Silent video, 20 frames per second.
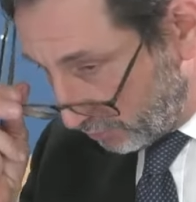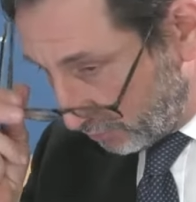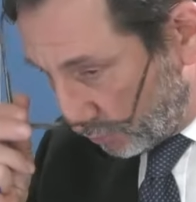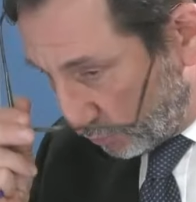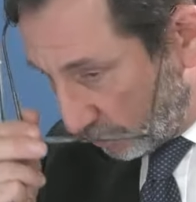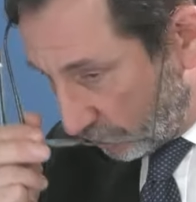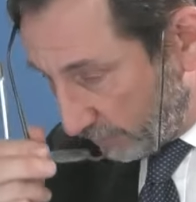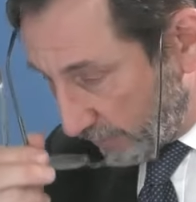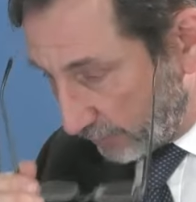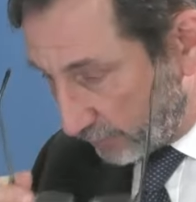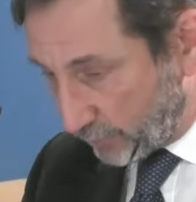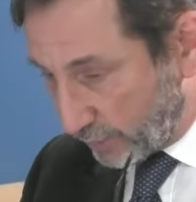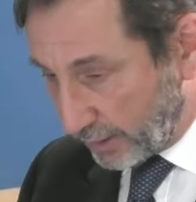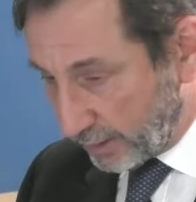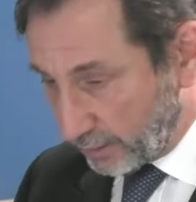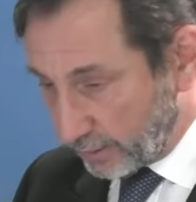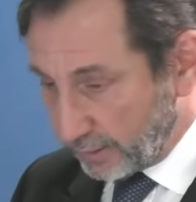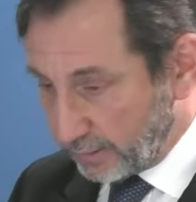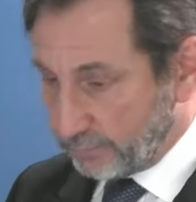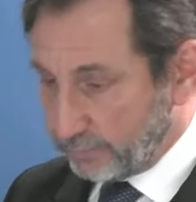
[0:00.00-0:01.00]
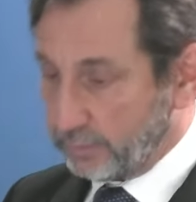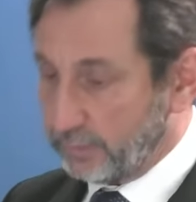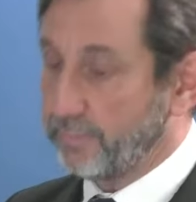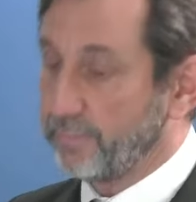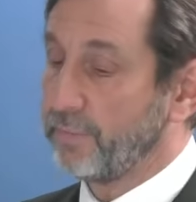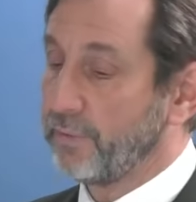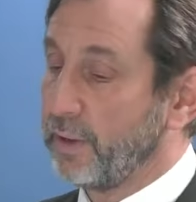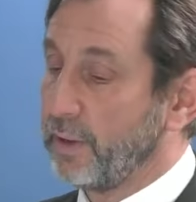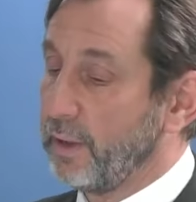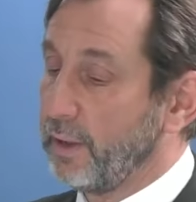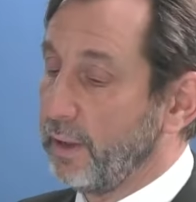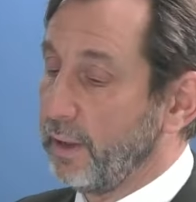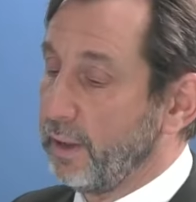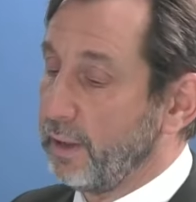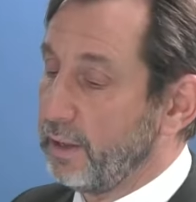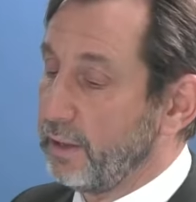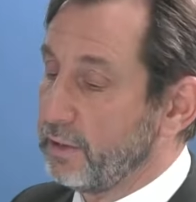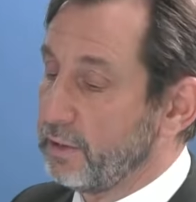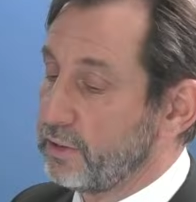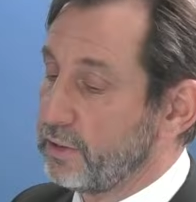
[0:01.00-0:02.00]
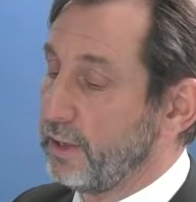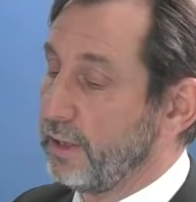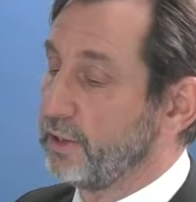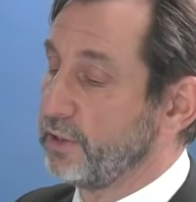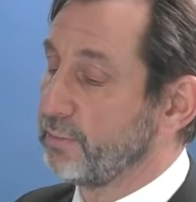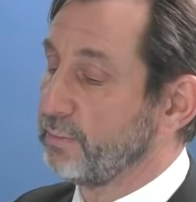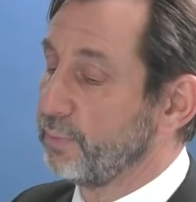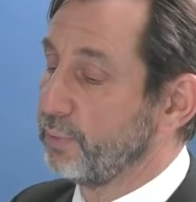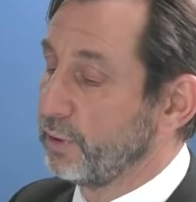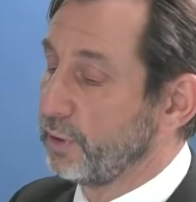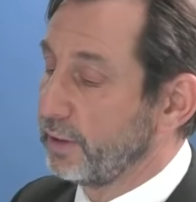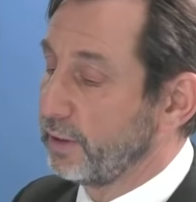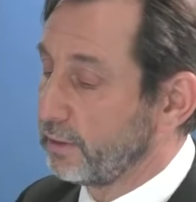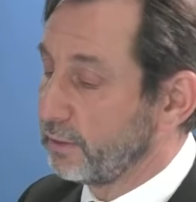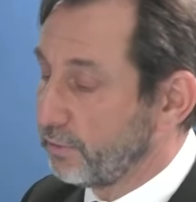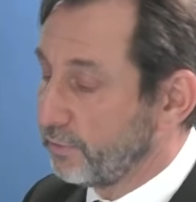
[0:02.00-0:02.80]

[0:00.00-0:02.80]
more above ground level, any insulation product,